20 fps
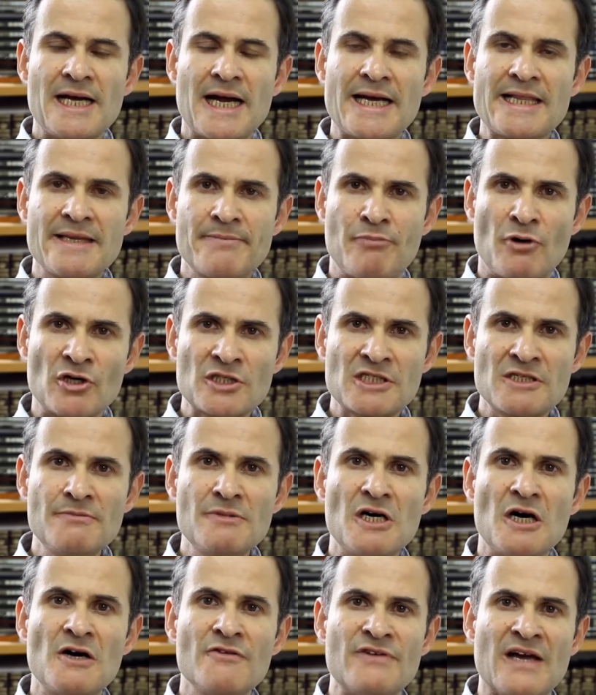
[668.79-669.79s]
at the bottom
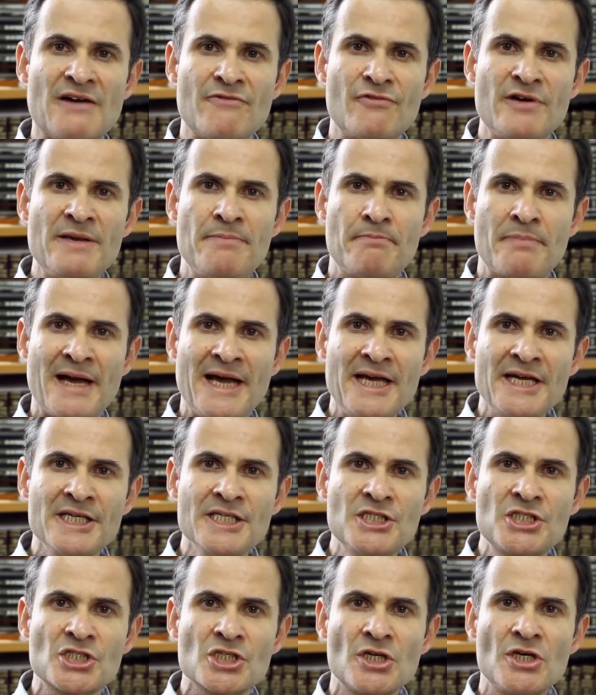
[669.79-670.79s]
of every
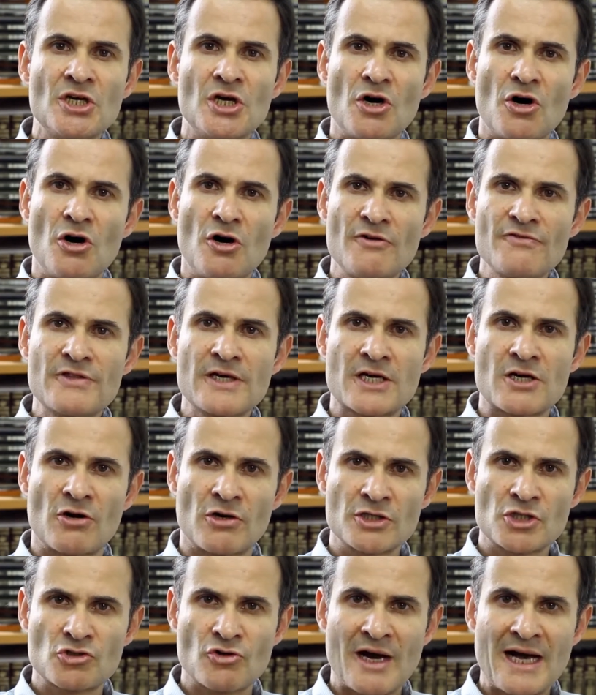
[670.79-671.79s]
page of the
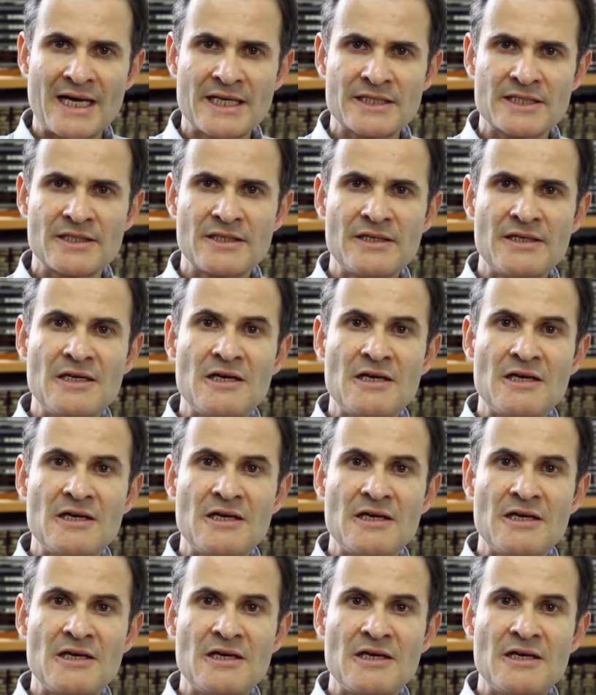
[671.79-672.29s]
contract